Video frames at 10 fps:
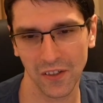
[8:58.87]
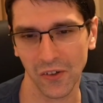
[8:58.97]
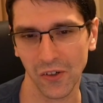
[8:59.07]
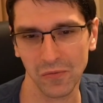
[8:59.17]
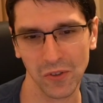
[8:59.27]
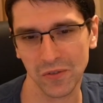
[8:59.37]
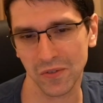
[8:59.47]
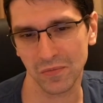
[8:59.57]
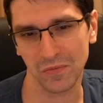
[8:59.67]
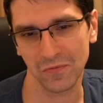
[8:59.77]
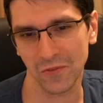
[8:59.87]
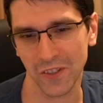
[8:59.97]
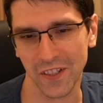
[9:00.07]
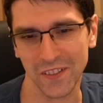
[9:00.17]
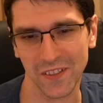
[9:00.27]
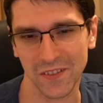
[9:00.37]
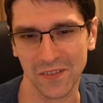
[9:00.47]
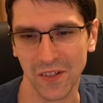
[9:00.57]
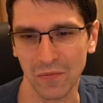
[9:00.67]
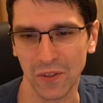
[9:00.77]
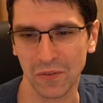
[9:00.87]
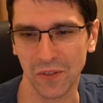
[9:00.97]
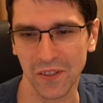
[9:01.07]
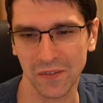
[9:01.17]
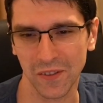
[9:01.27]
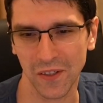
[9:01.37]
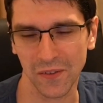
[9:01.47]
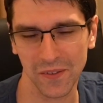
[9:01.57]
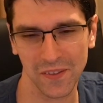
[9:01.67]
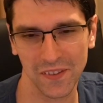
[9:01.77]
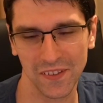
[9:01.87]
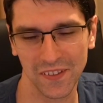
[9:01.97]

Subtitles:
almost with idea to trap the queen, who knows.